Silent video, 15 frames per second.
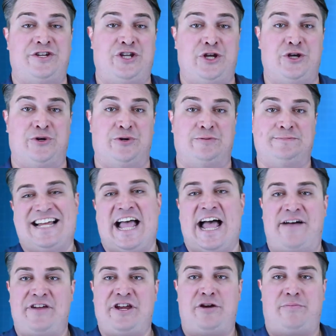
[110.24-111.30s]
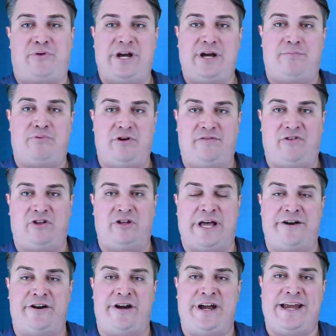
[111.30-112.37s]
do. Having your pre-approval
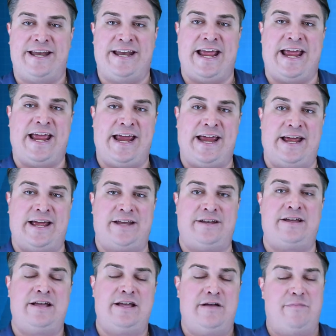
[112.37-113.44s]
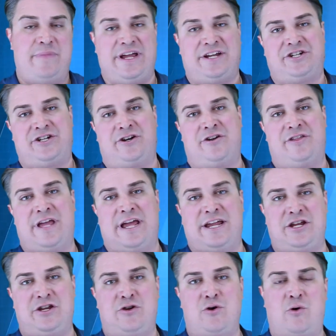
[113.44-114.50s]
letter in hand makes sure
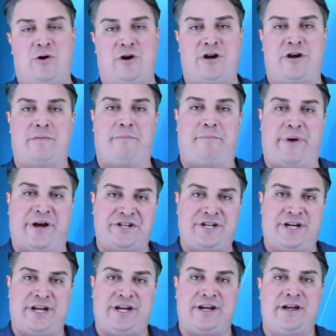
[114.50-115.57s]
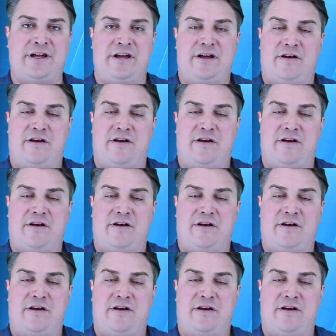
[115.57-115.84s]
that you're budgeting